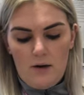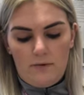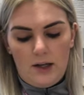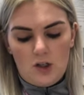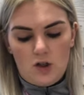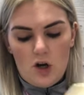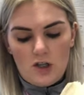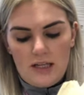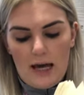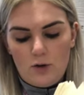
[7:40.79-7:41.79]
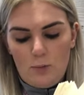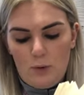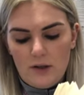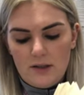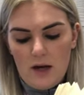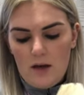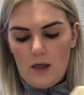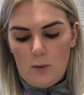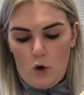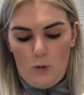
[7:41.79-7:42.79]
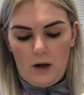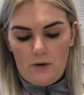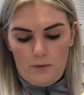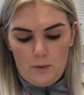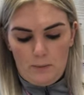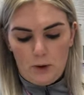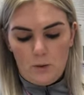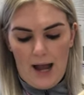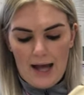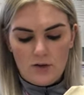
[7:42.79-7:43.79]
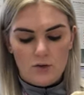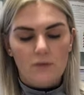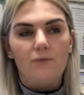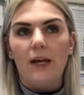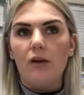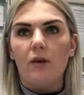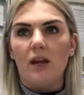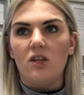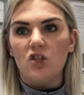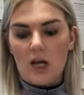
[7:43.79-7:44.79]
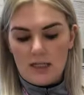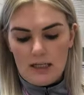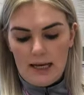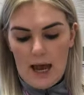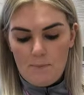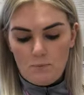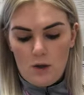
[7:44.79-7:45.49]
Flint jerked his head upwards. They were coming from the blue candles flickering in the chandelier.